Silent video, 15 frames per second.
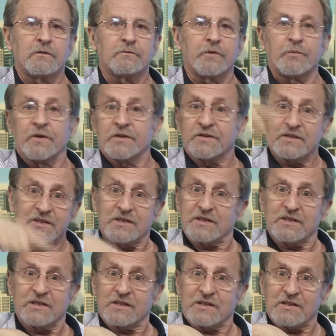from the
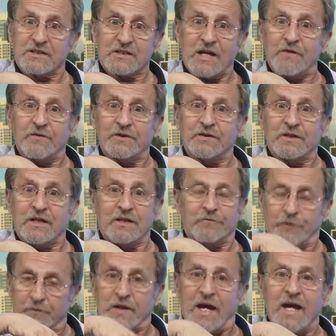
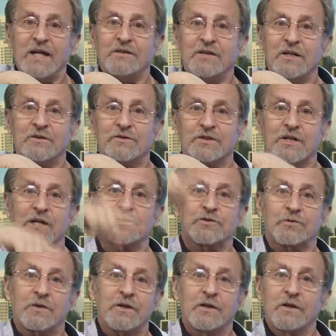18th
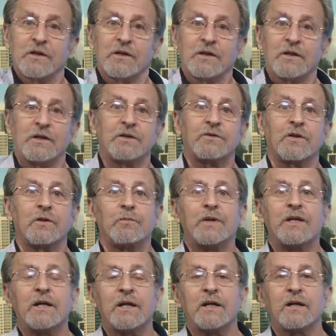century into the
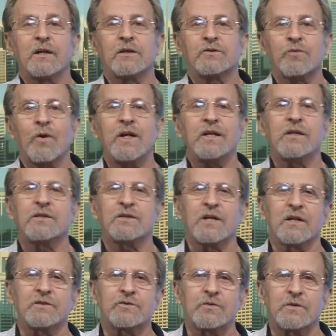beginning of the 20th
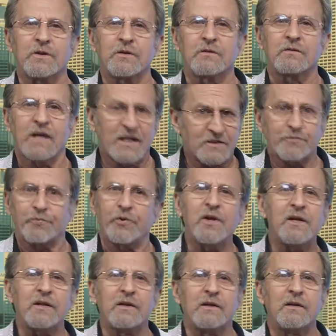century. That's
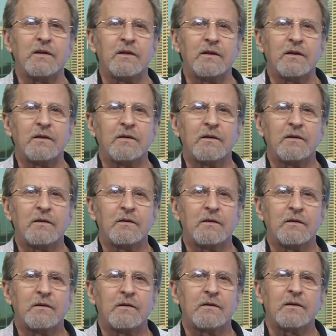Britain.
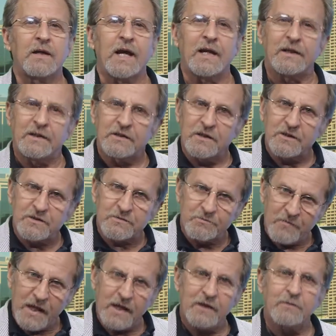And it is
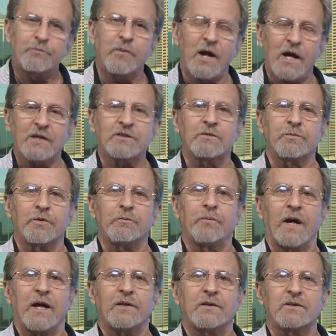made possible
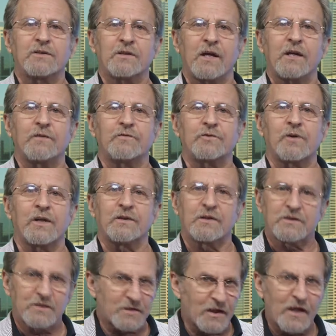by the slave trade.
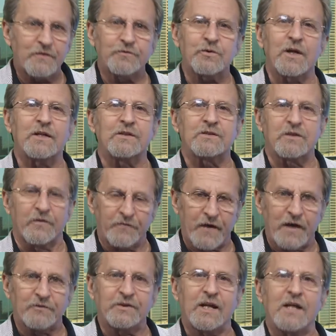The slave trade is the
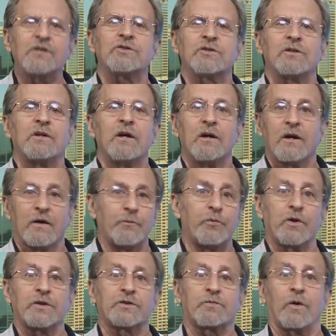foundation of
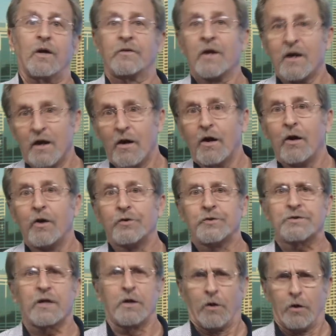British wealth. Oh, you
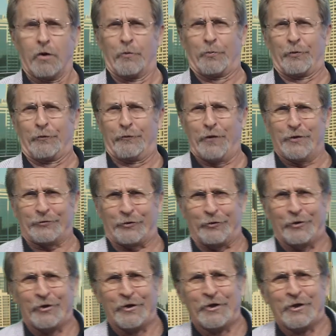say, oh, Professor